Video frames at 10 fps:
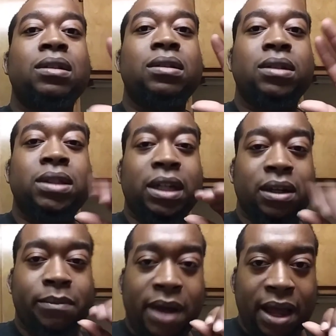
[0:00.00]
Say
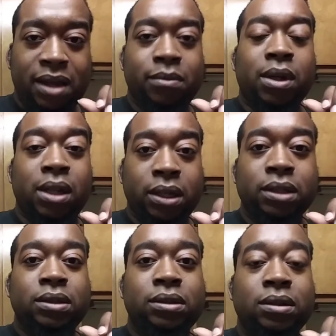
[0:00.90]
goodbye, my nigga.
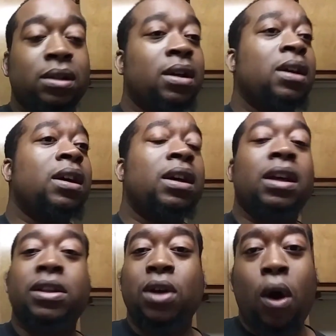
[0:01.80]

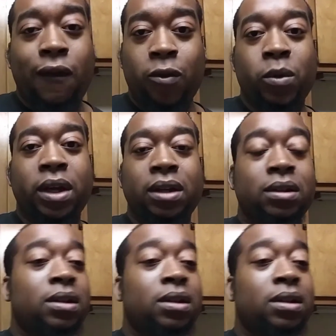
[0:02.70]
It's over with.